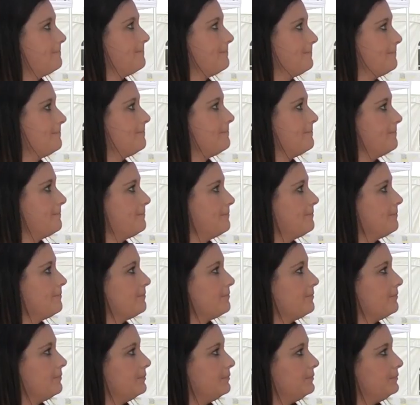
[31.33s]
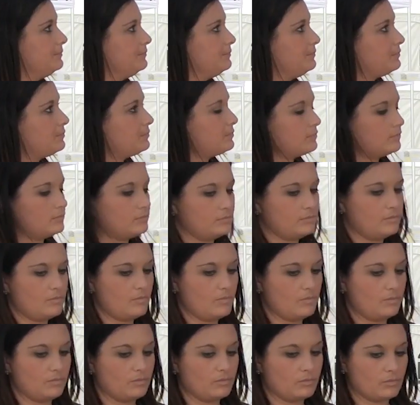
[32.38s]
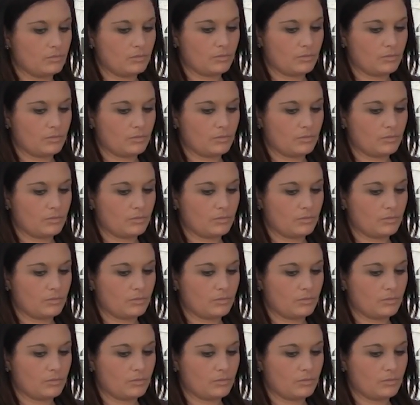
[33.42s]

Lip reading: No words are spoken by the person on screen.